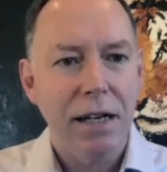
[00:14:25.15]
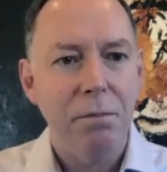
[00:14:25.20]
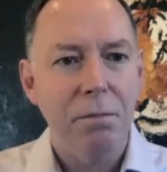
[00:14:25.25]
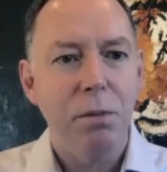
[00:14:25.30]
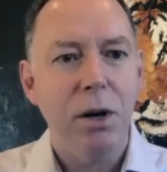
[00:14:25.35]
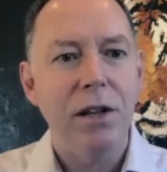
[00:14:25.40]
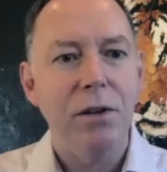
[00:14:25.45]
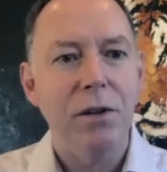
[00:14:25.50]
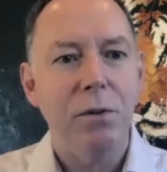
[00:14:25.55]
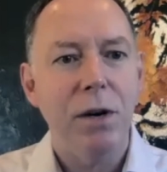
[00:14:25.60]
and
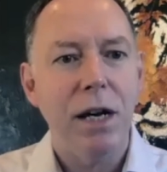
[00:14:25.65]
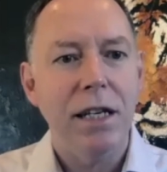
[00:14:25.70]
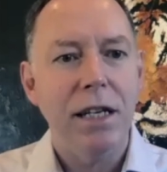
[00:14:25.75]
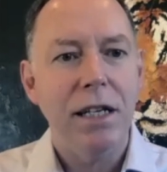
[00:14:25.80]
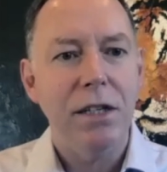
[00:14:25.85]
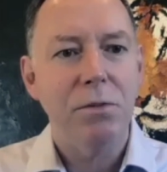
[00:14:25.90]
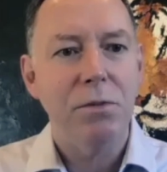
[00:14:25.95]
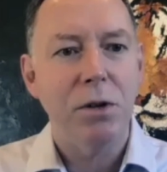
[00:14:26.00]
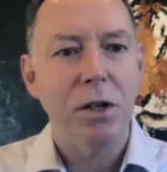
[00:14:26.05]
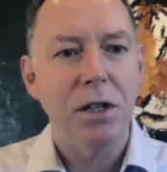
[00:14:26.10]
by the way,
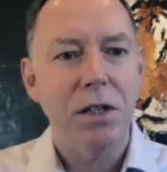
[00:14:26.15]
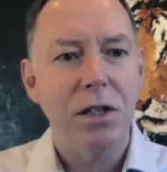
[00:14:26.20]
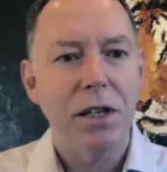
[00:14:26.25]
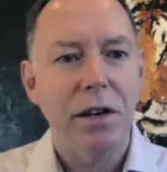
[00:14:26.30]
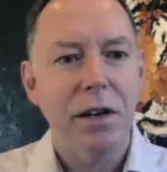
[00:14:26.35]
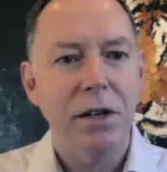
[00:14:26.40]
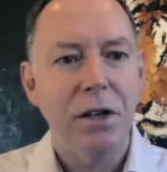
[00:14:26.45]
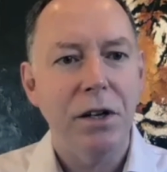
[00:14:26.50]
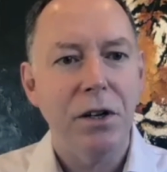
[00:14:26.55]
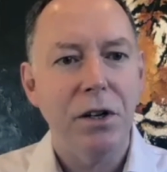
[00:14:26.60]
here's what it's
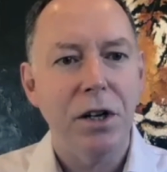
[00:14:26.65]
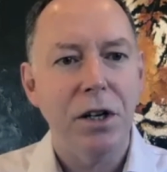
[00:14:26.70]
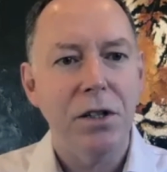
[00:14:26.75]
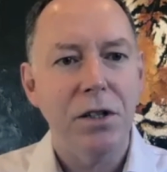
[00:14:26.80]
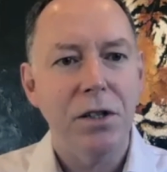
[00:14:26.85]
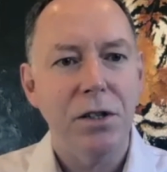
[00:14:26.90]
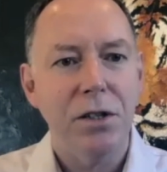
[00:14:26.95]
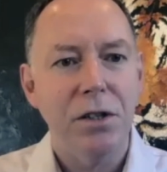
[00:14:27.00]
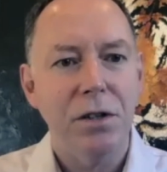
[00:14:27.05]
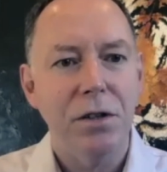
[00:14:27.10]
going to
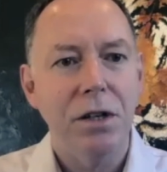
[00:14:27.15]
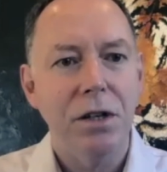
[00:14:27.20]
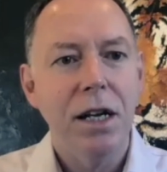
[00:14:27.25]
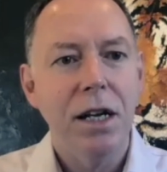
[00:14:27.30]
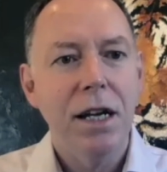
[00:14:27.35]
cost you,